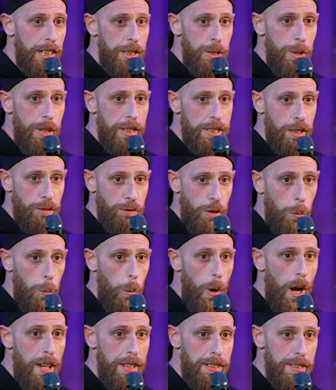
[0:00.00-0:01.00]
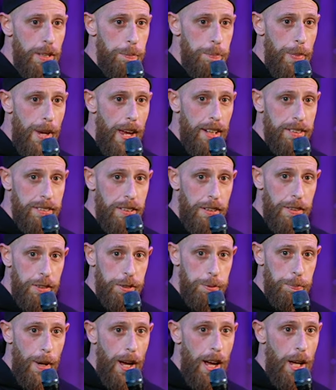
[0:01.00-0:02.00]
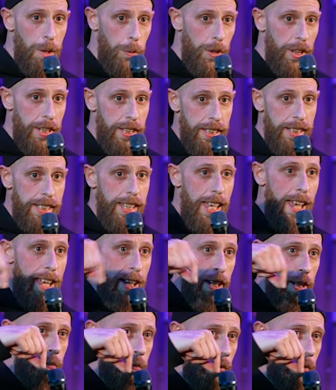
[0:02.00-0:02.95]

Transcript: you had to rewind it back to the spot where he came.